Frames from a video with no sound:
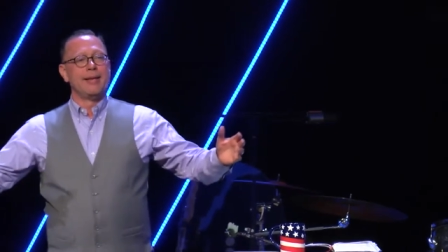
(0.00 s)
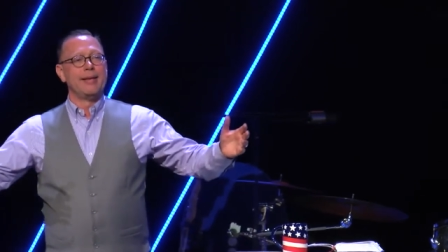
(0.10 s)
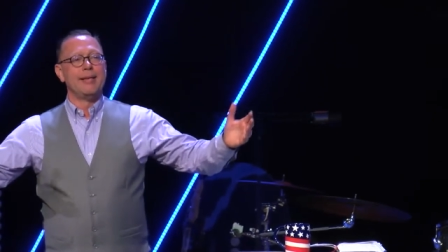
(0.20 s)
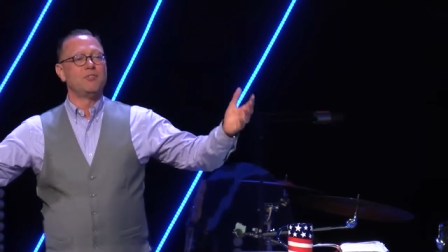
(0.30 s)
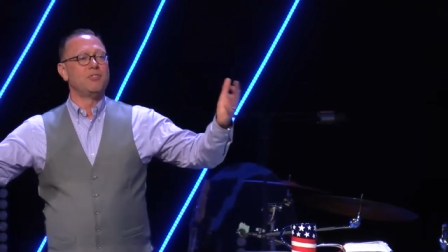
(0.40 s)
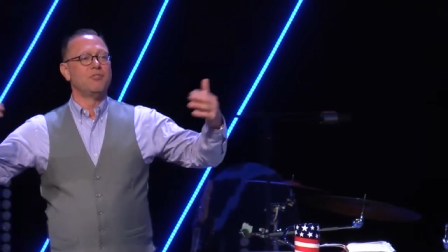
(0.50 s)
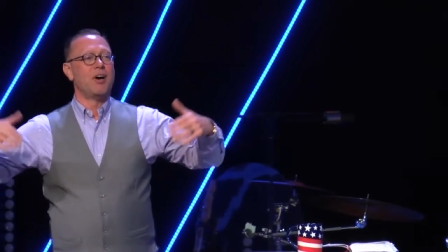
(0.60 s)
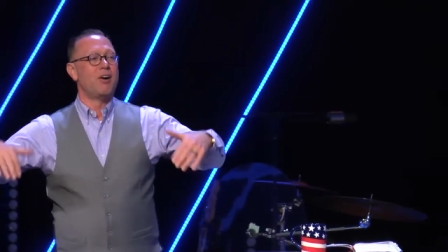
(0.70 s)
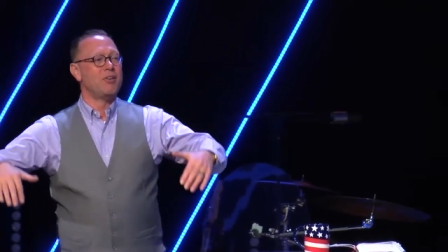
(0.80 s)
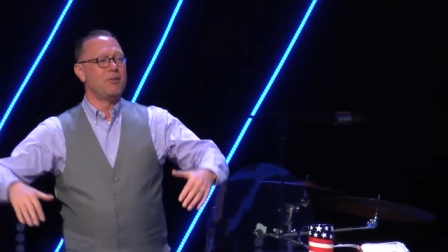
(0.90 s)
This is
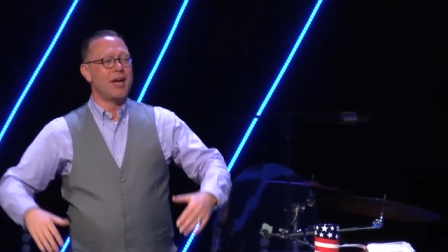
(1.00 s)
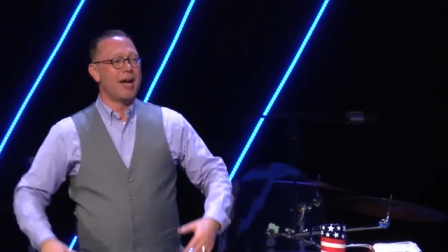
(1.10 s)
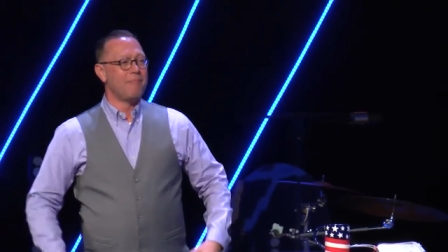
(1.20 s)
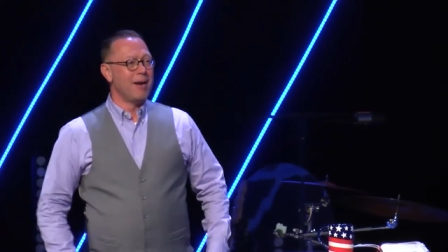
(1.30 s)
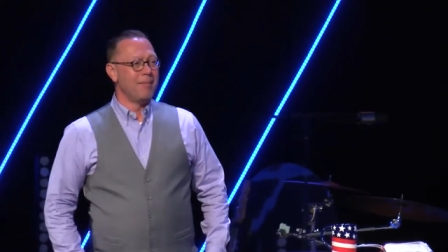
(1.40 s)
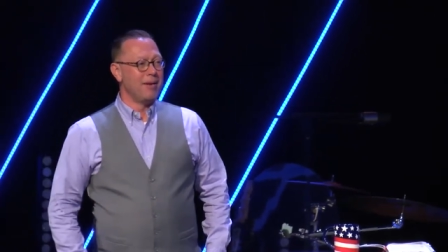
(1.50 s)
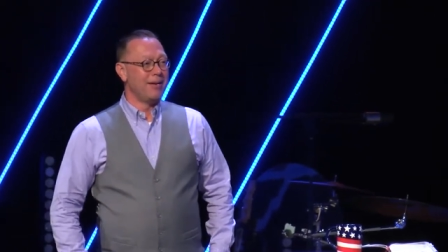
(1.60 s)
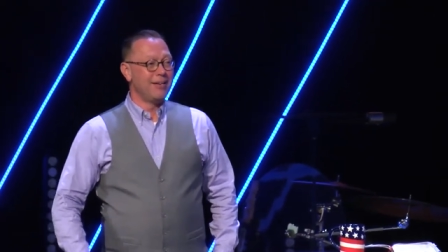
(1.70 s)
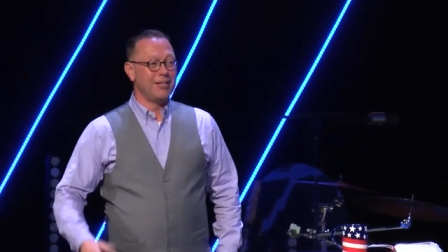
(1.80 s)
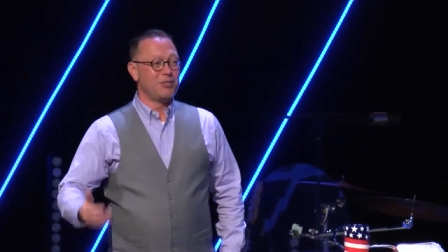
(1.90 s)
all you got, baby.
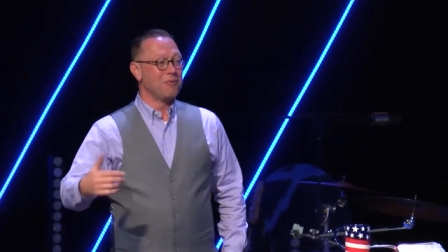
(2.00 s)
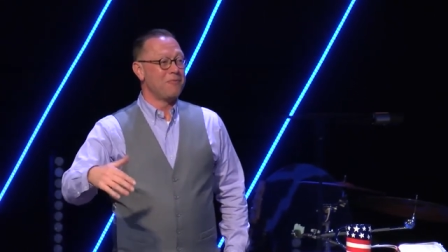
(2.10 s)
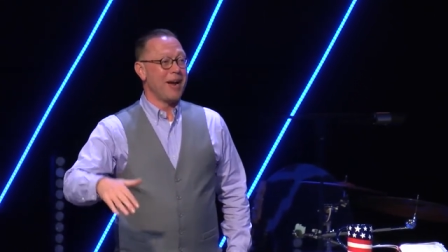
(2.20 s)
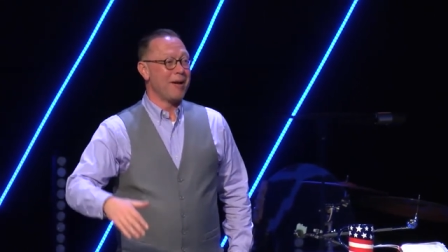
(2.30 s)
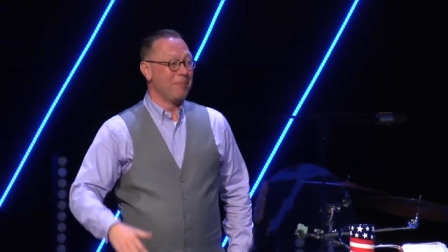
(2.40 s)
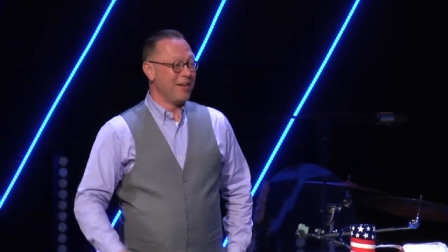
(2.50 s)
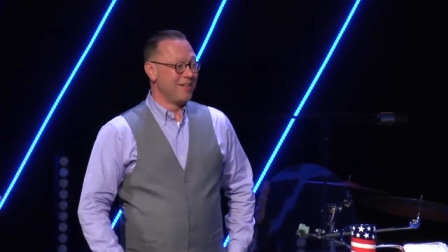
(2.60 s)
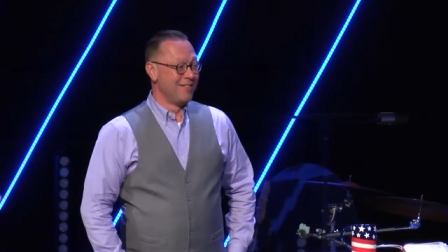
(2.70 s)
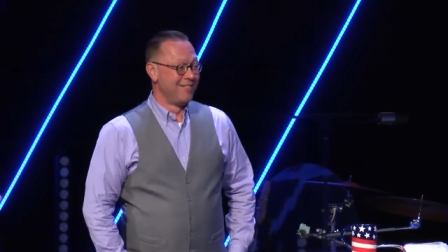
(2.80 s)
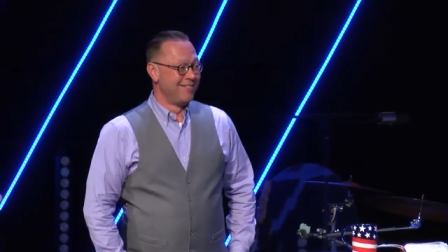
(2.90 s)
It's your family.
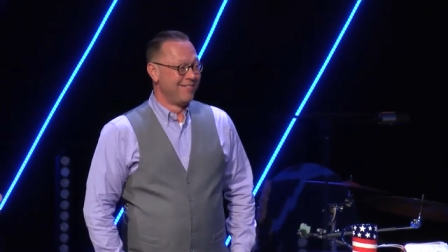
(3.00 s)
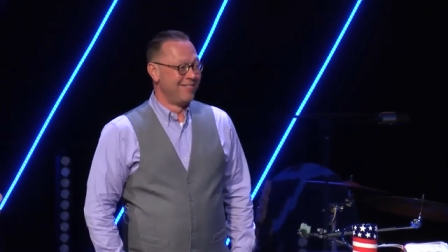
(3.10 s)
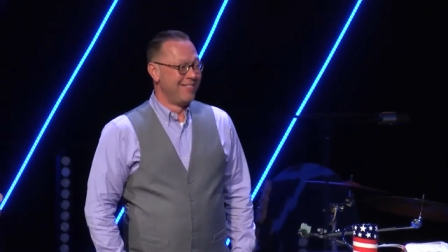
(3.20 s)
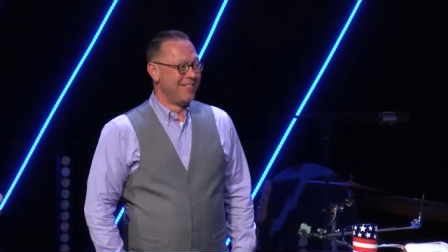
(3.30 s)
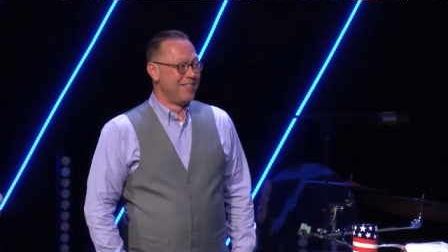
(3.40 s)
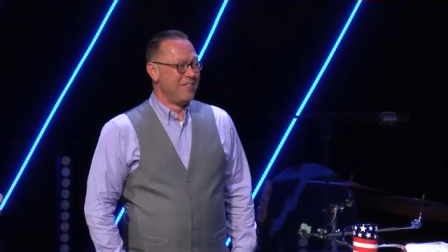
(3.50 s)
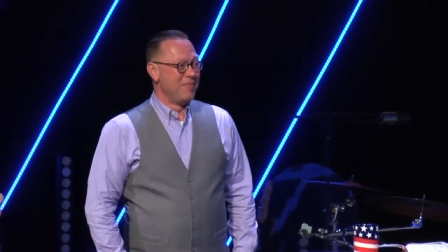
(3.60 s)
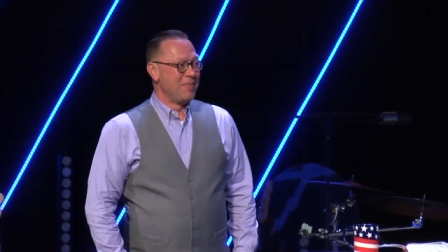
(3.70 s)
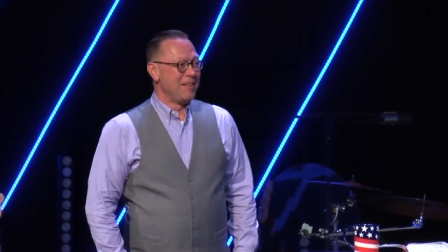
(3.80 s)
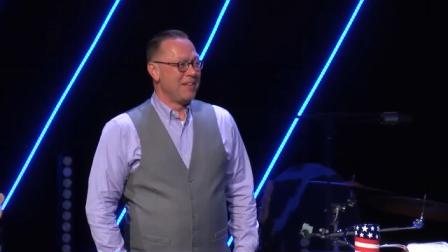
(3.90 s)

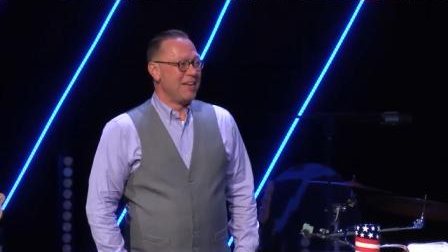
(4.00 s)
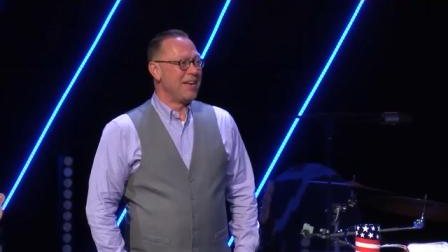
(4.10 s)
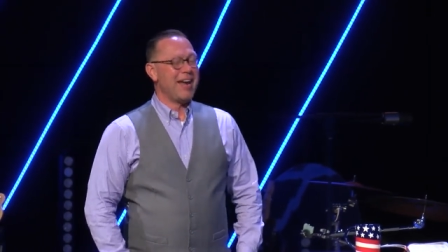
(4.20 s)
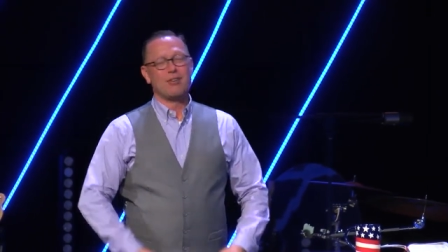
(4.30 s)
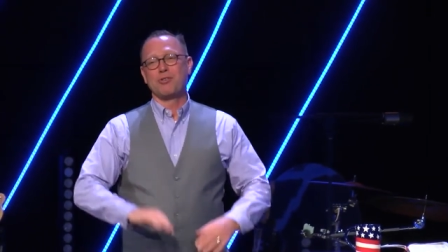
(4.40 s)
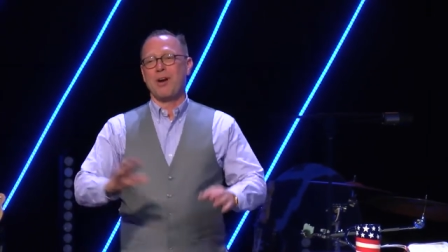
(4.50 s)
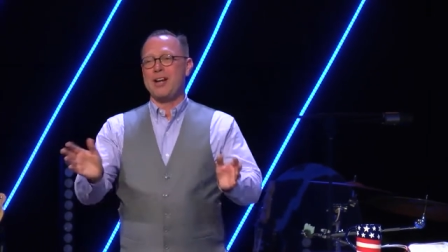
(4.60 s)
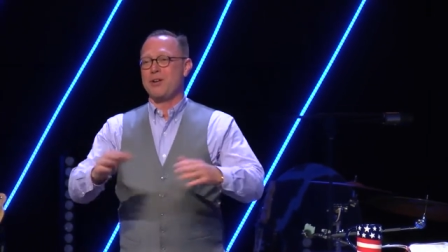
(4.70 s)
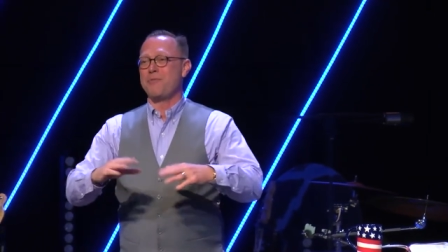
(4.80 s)
You can't trade your